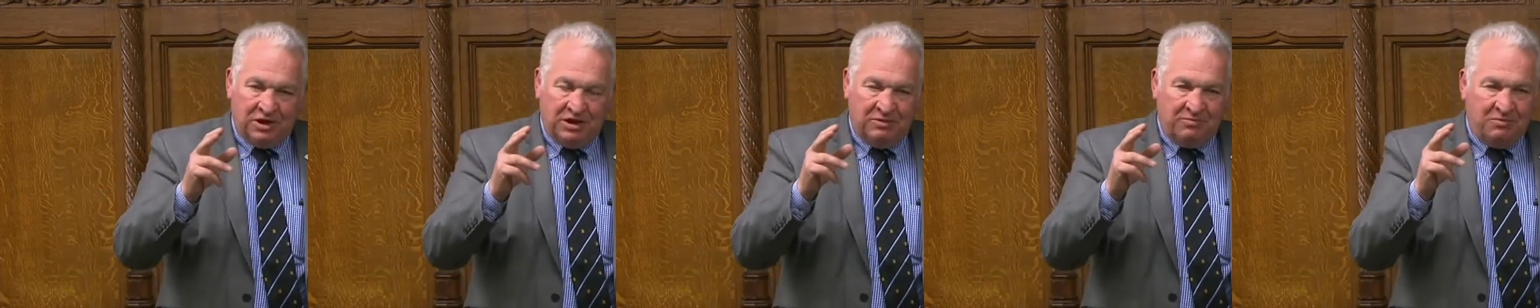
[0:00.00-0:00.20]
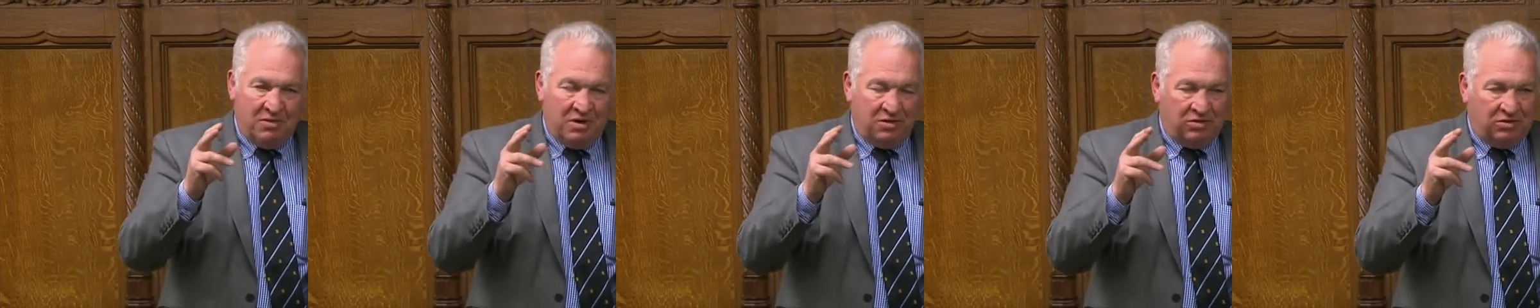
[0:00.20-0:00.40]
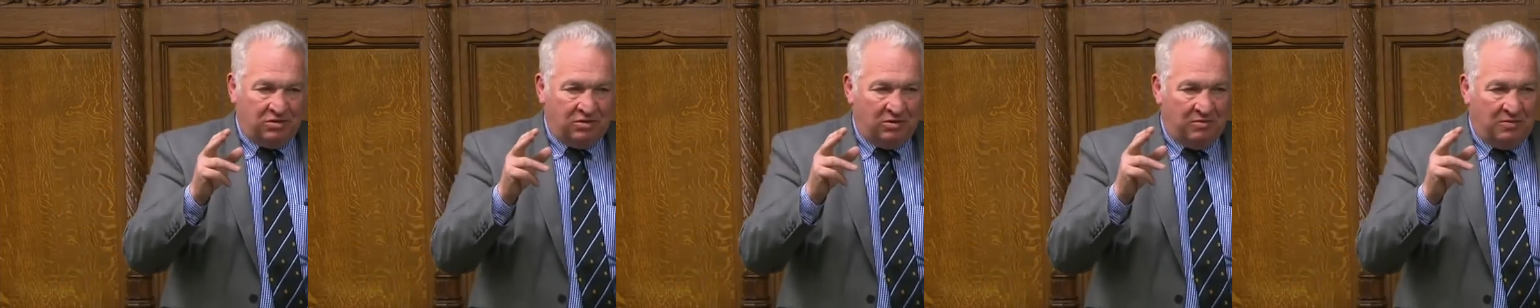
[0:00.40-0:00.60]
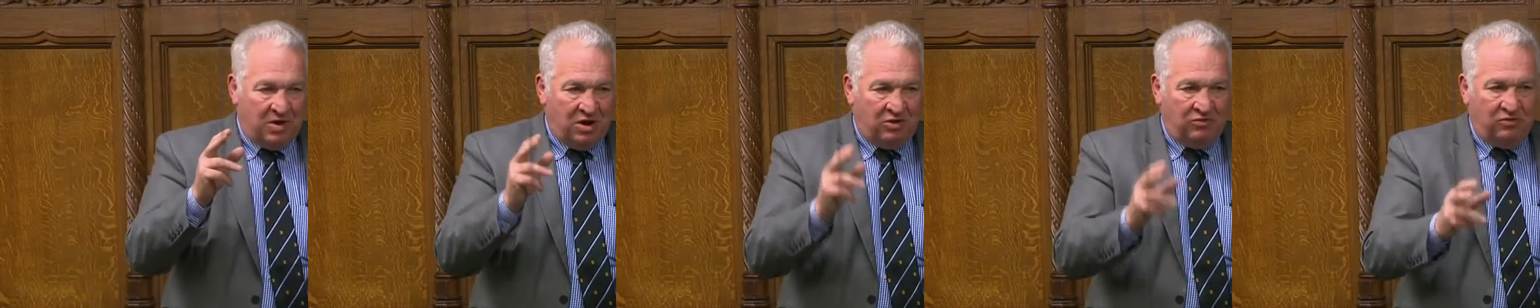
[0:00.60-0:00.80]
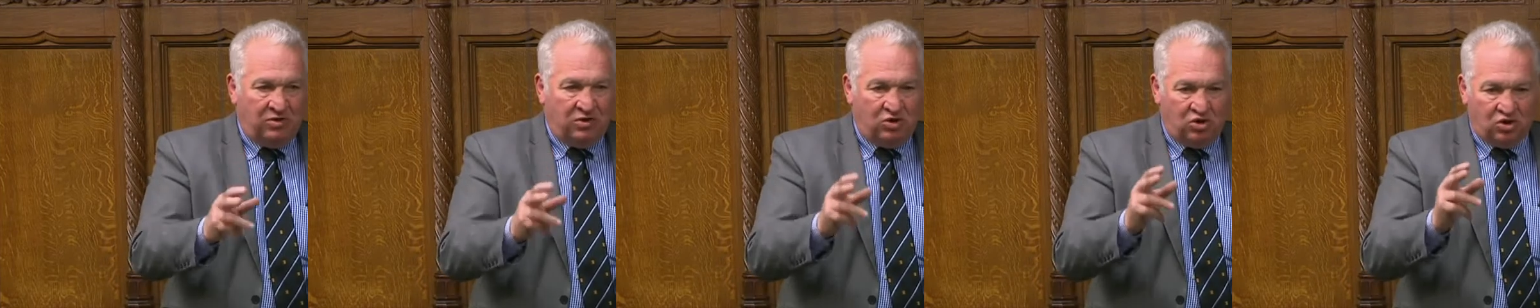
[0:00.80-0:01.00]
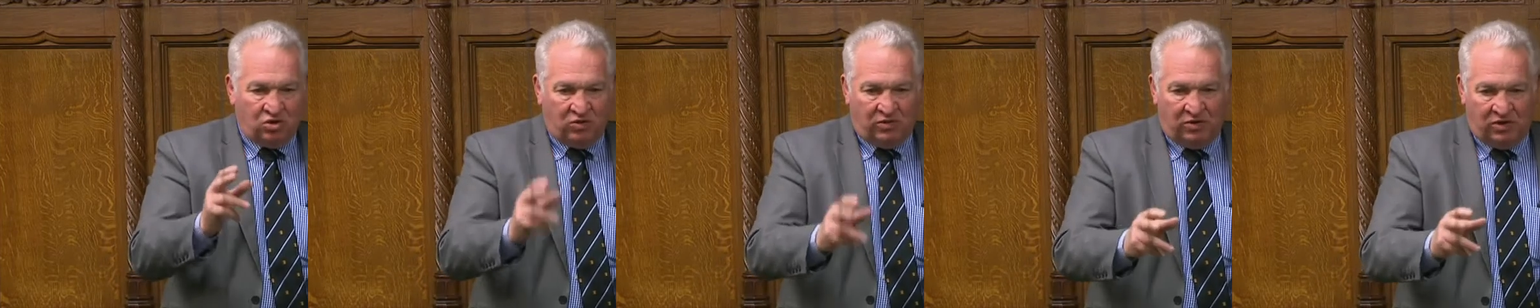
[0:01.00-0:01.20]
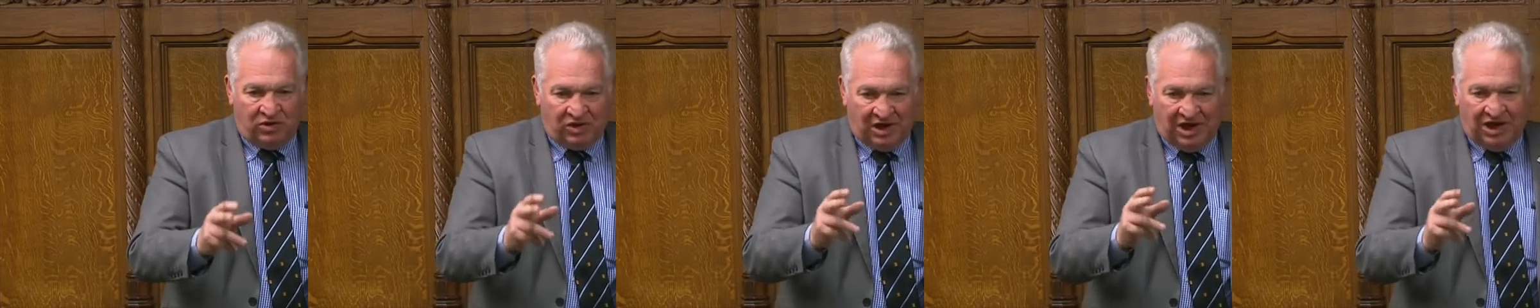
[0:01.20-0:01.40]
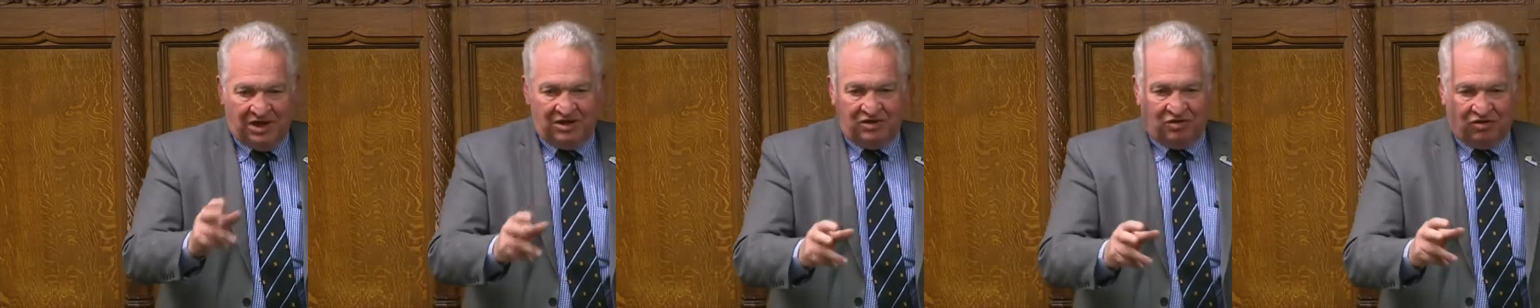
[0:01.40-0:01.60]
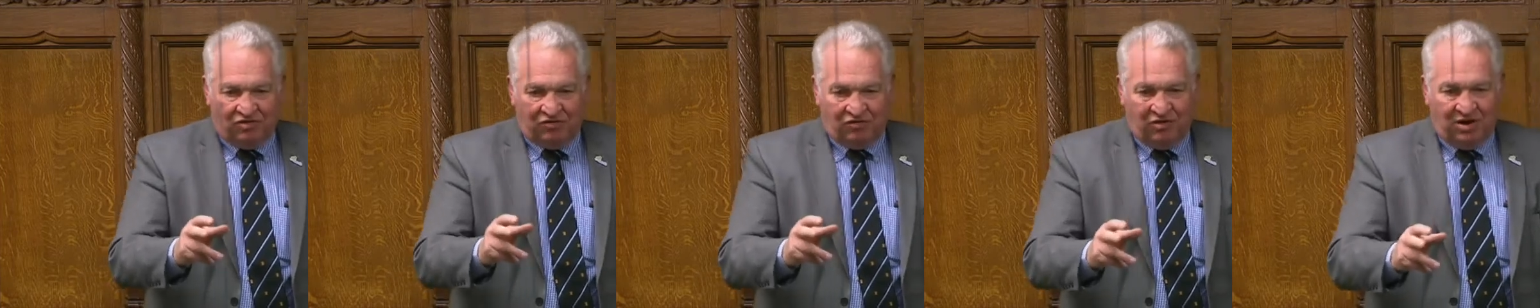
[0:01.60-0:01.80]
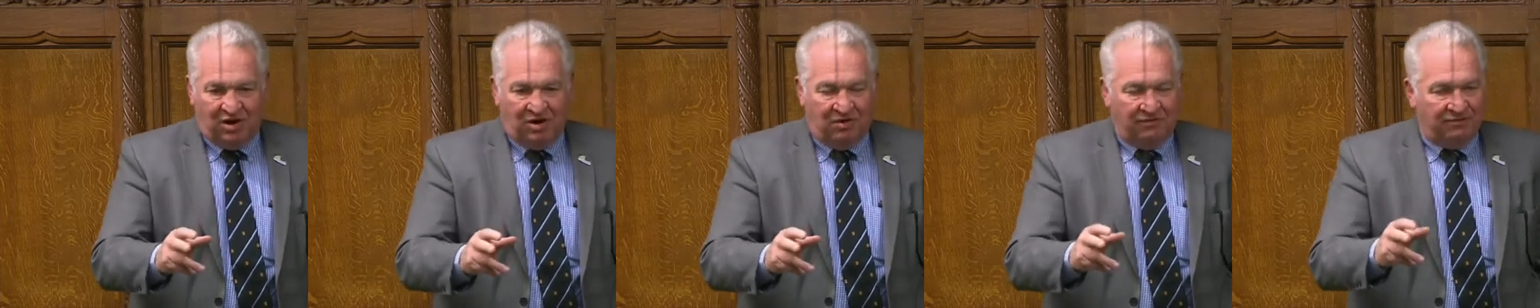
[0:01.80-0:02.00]
The motor insurance
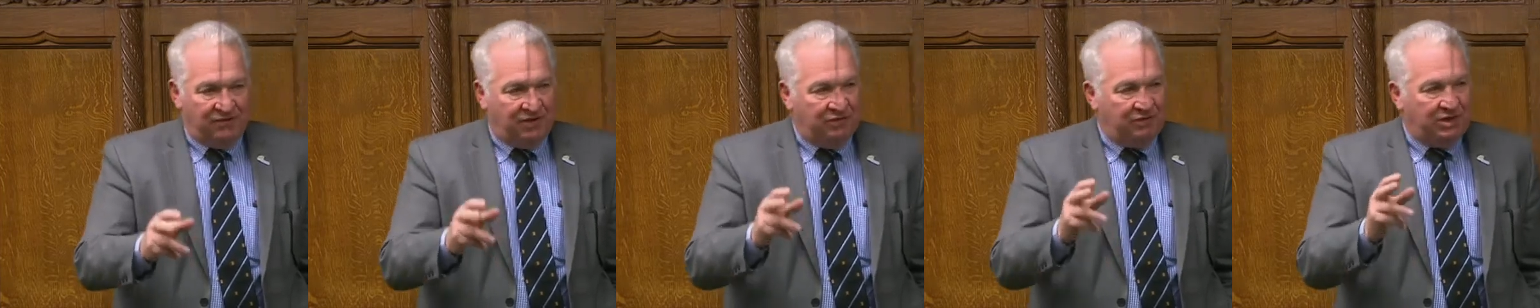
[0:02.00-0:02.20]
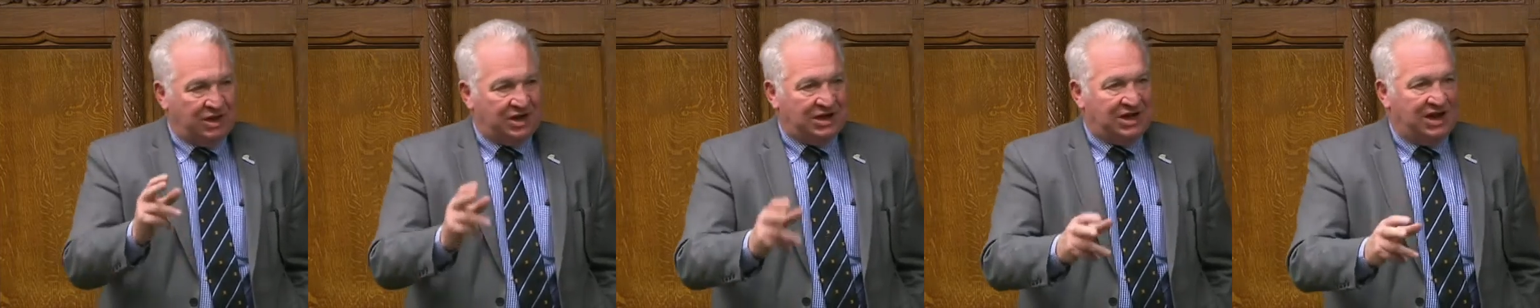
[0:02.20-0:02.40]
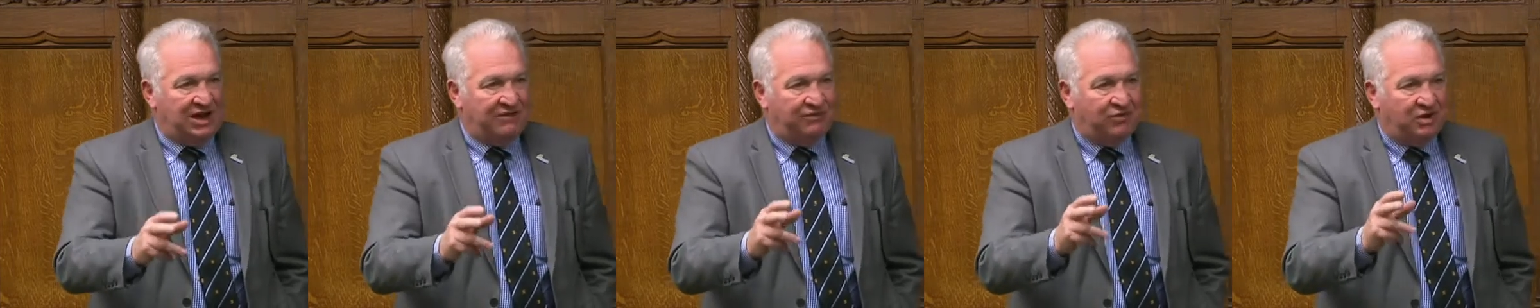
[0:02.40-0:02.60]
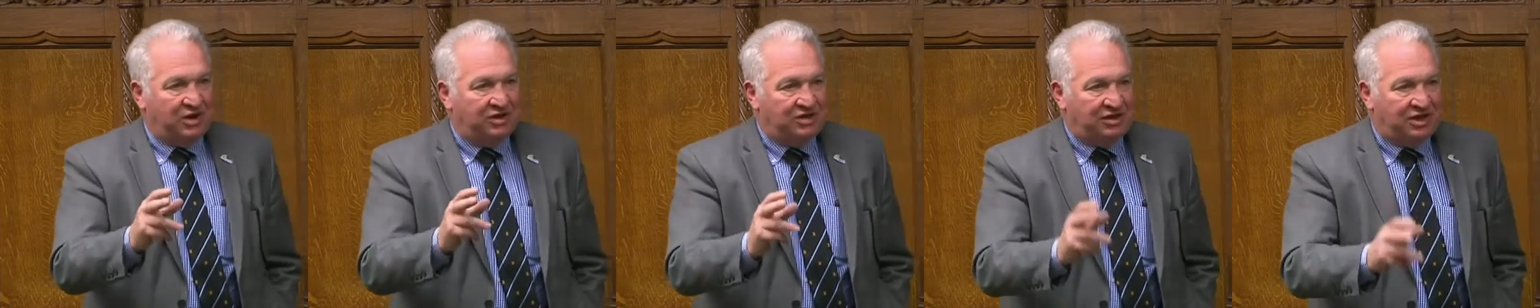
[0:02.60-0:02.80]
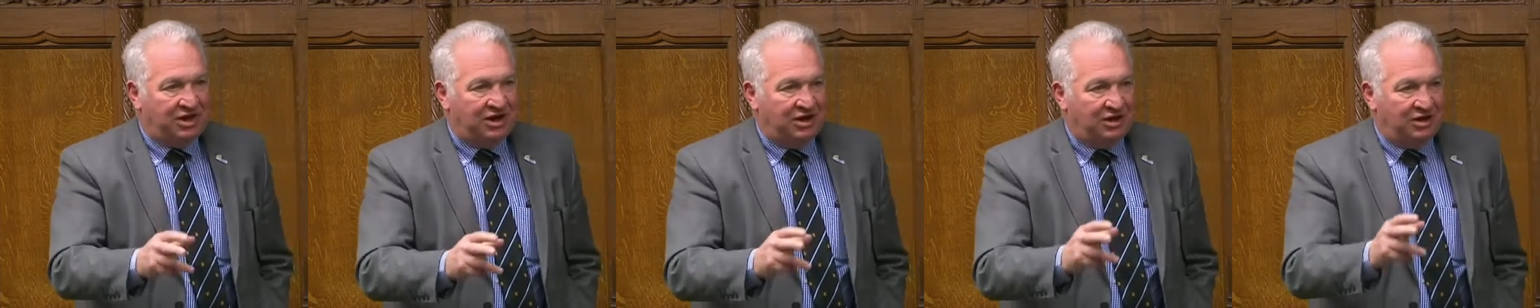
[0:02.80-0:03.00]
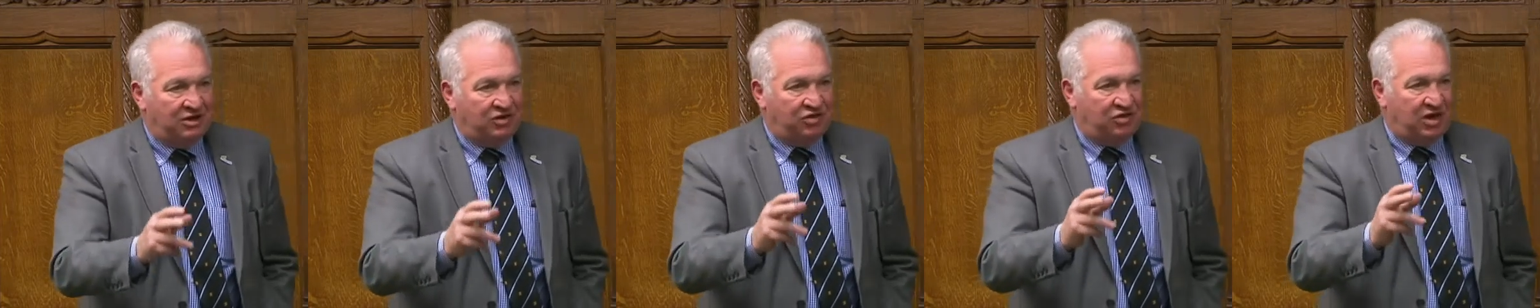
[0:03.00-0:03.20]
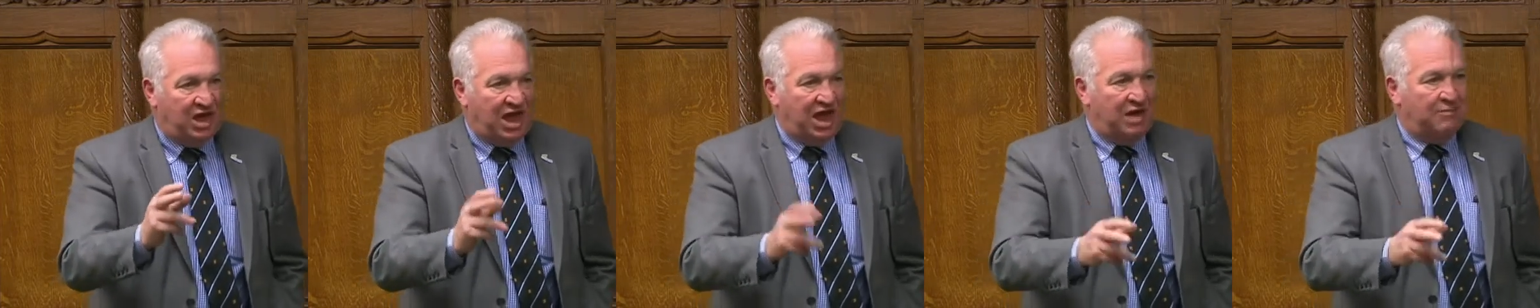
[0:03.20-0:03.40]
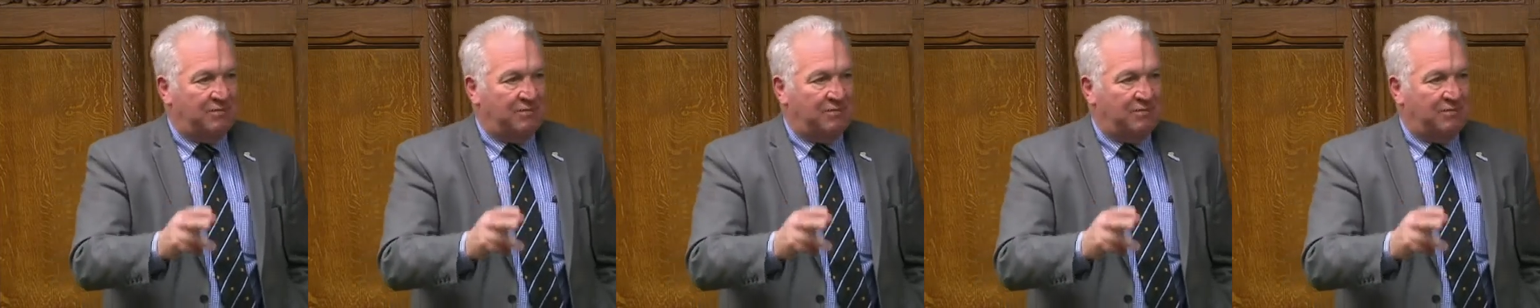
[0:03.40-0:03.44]
industry are very clever at telling us